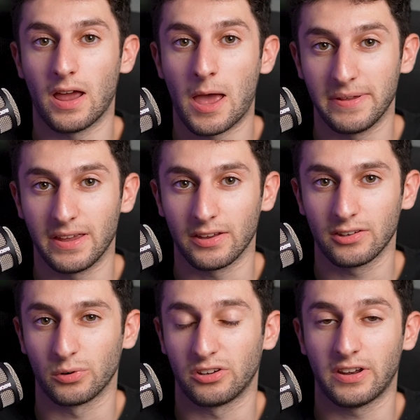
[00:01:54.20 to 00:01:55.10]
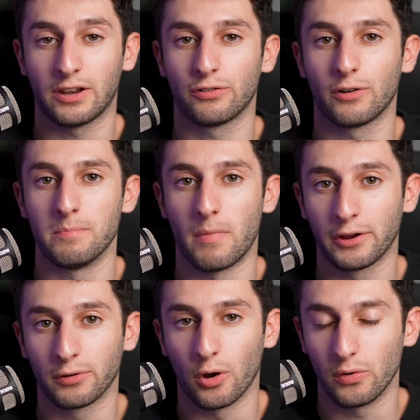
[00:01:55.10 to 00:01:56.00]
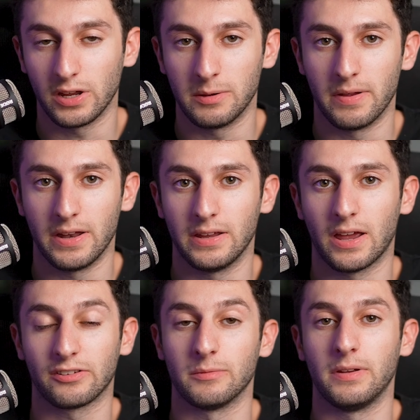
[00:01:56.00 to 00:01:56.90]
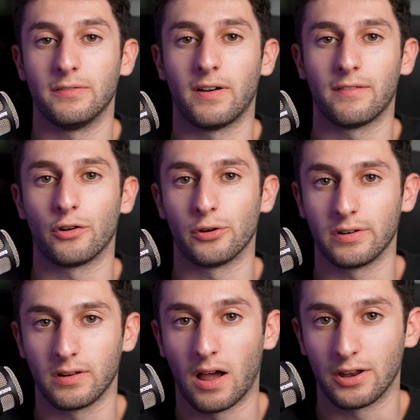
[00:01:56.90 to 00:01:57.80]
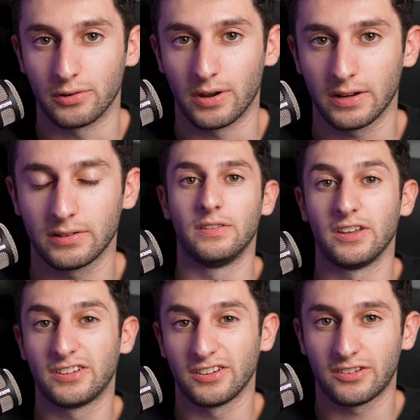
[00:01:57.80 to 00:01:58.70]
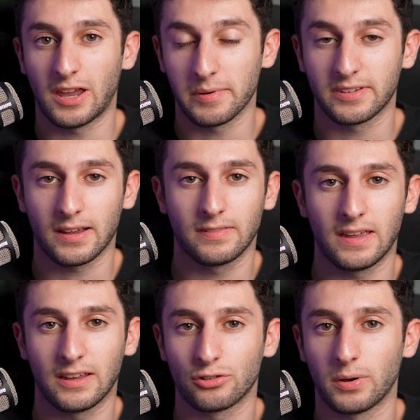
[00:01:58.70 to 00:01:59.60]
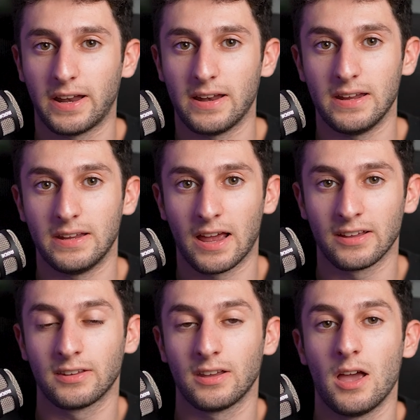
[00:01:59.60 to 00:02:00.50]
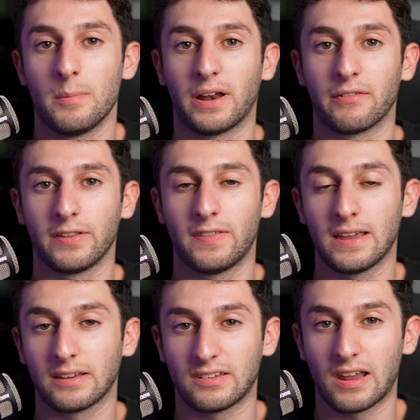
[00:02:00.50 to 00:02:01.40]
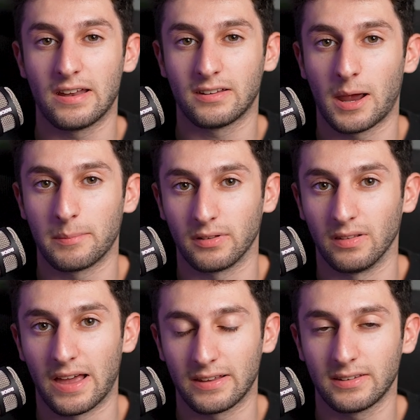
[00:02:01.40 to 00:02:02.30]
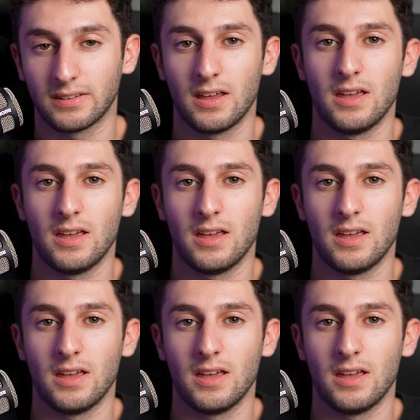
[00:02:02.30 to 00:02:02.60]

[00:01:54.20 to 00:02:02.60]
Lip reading: MES, which stands for Micro E-mini S&P 500 contracts. This is the same exact thing as trading ES, but everything is 10 times less.